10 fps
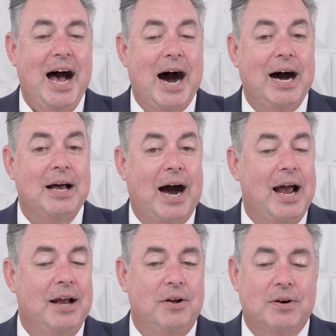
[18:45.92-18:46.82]

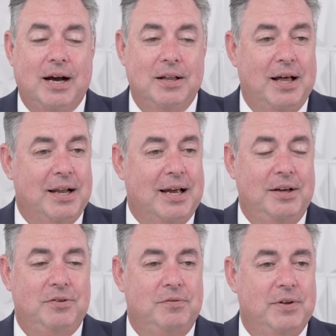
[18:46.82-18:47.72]
I know a lot of
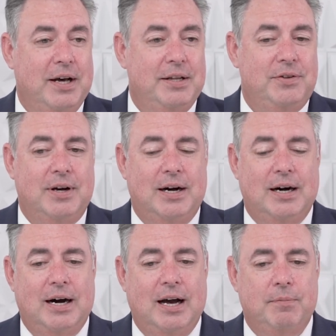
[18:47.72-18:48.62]
guys who've done it.
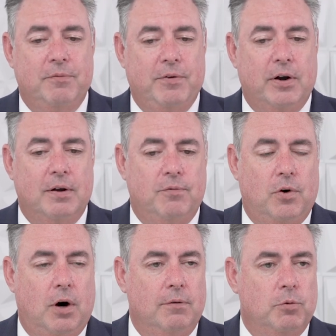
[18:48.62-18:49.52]
I've been very
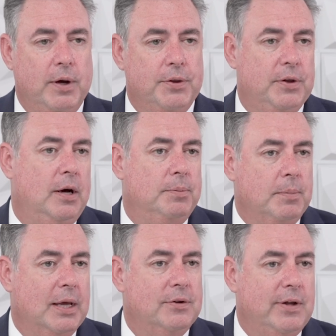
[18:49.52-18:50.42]
involved with and helped
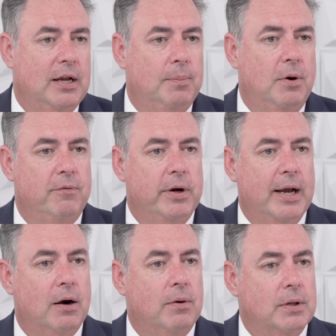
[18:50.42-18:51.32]
them get set up over
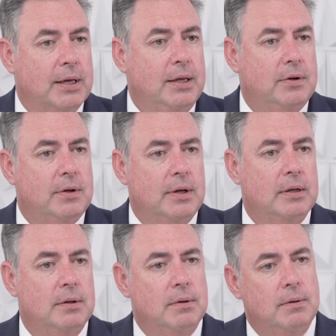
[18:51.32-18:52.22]
at Aero Elite
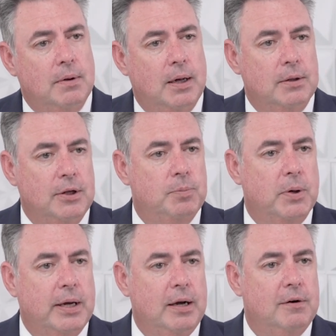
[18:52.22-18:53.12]
in
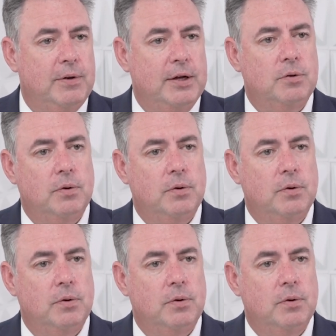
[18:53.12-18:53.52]
Leesburg here, flight school